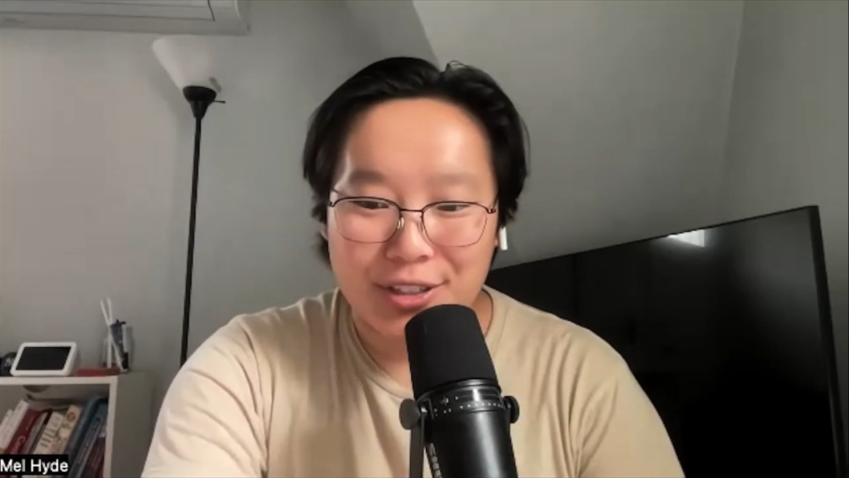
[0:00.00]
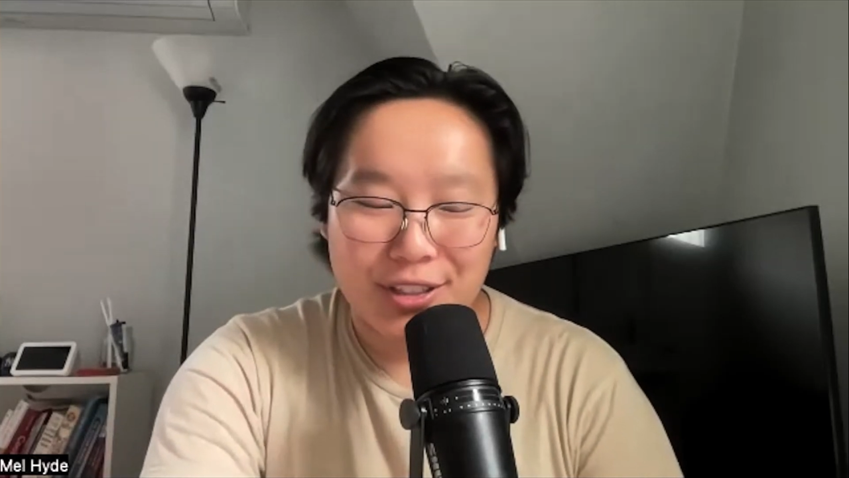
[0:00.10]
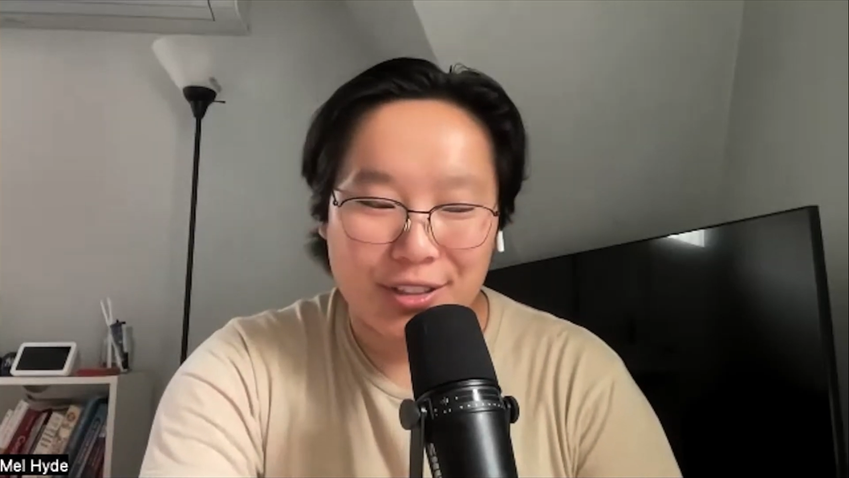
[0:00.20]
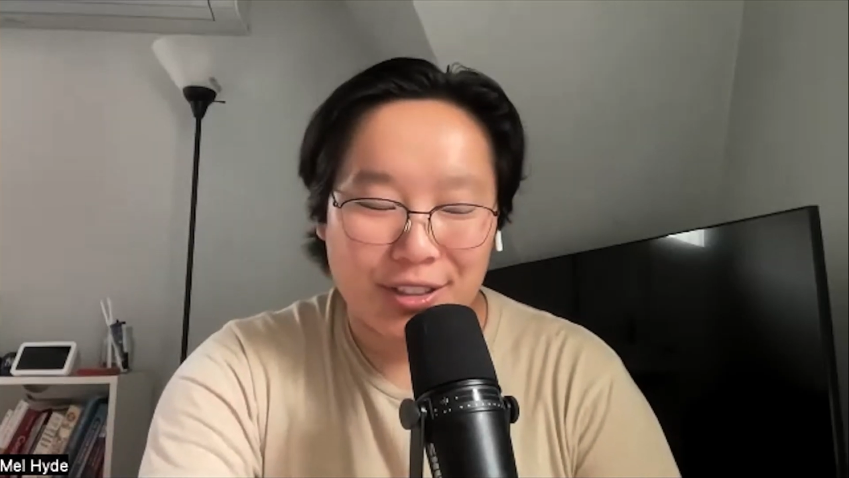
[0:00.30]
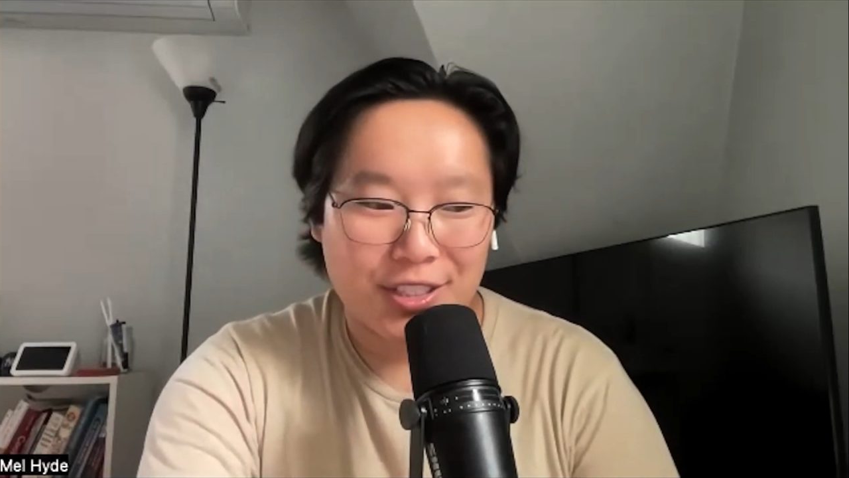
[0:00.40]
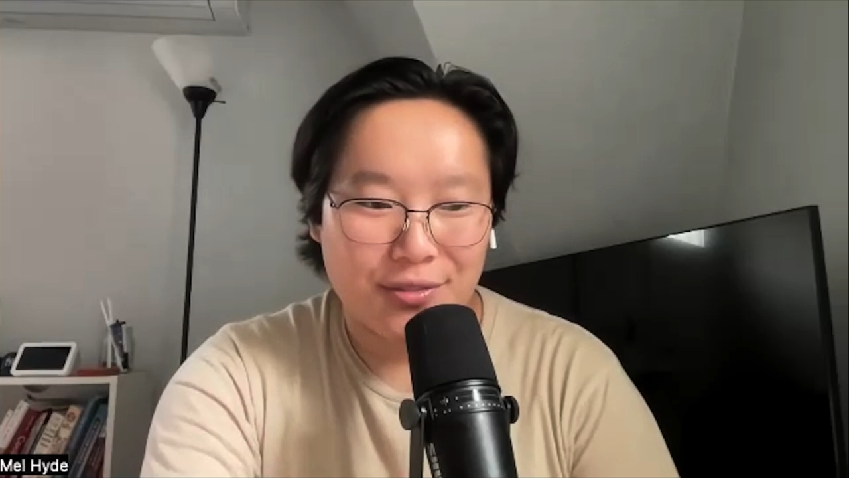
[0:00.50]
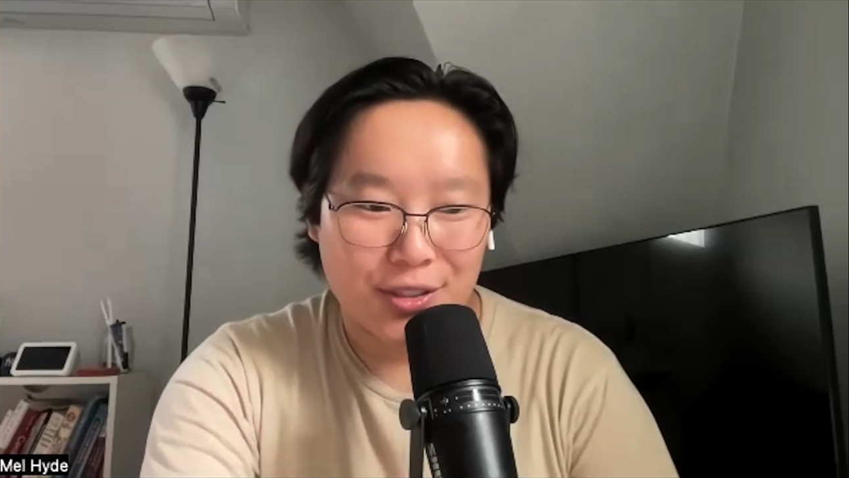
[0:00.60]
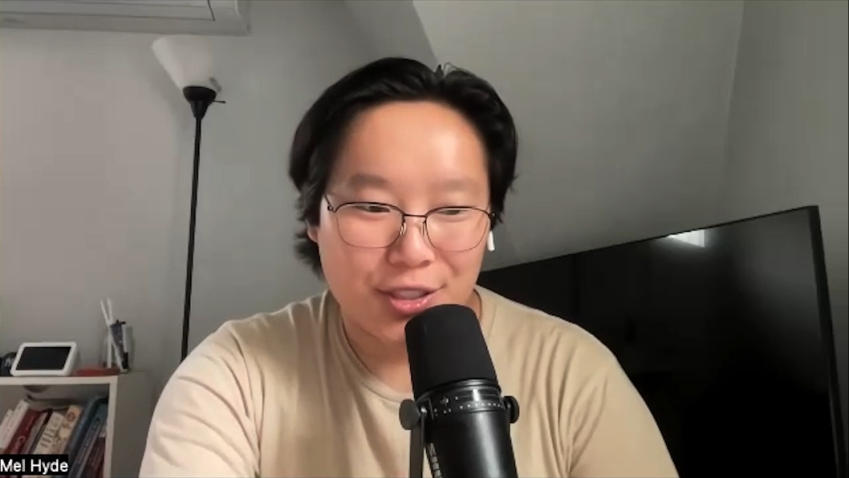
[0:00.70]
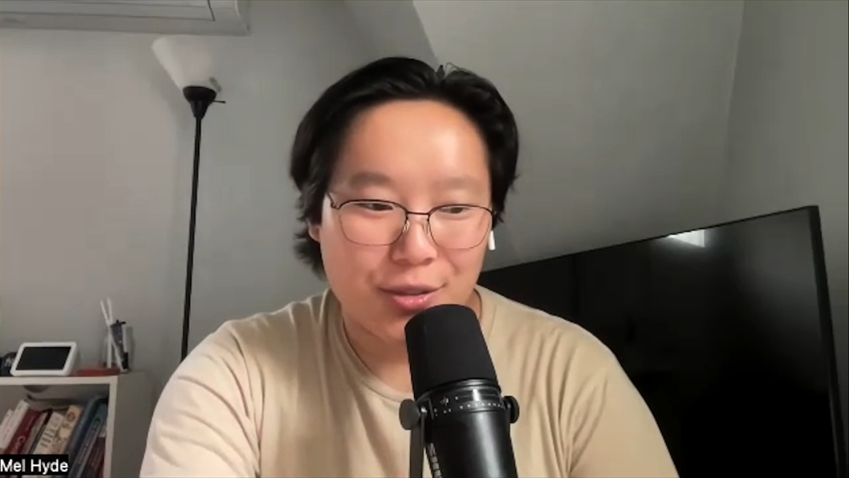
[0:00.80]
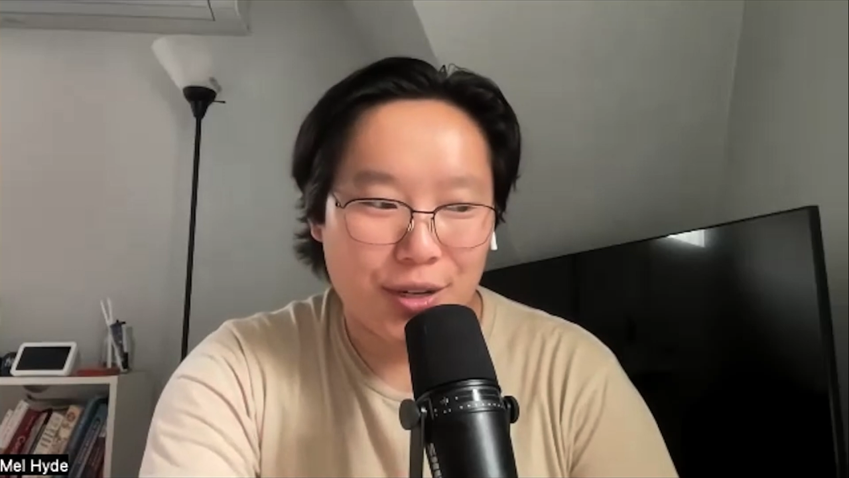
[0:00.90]
and a different
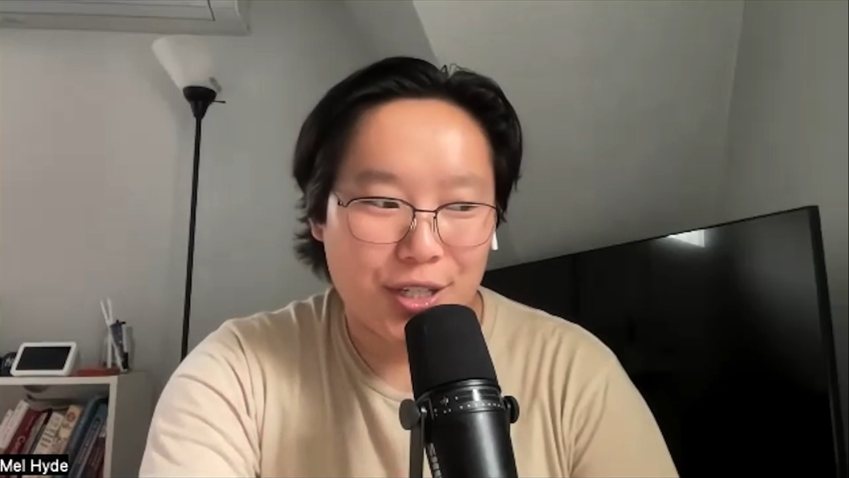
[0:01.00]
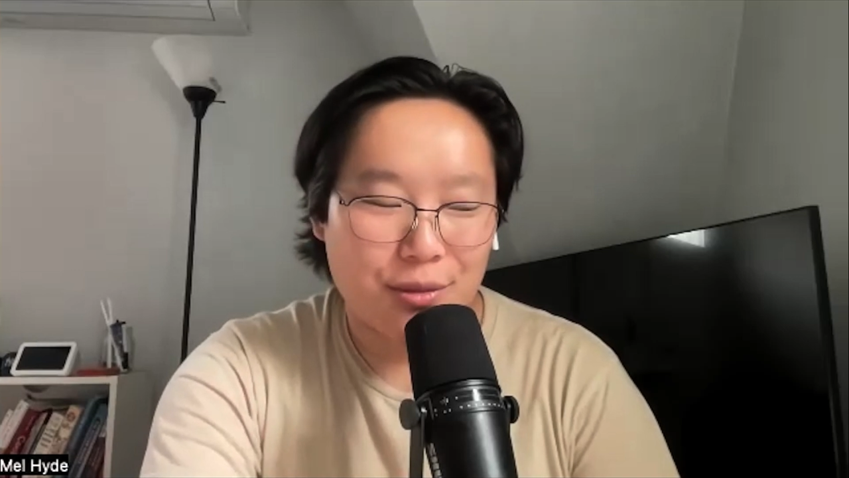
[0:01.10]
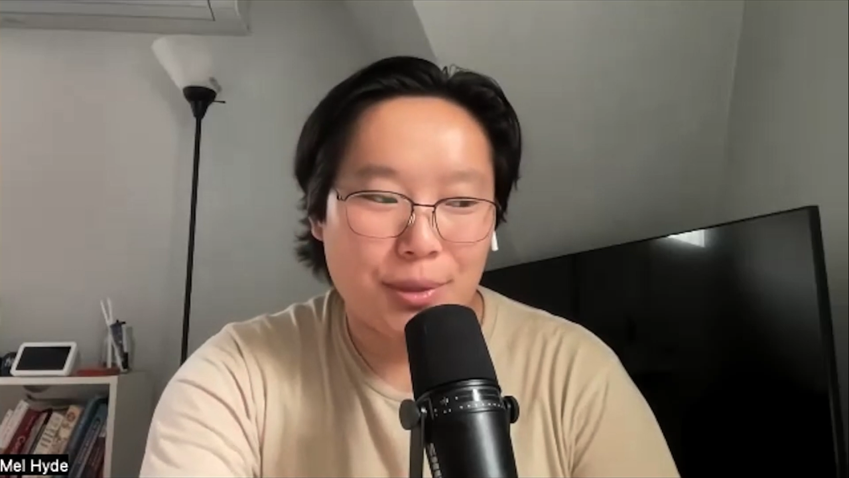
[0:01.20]
generation,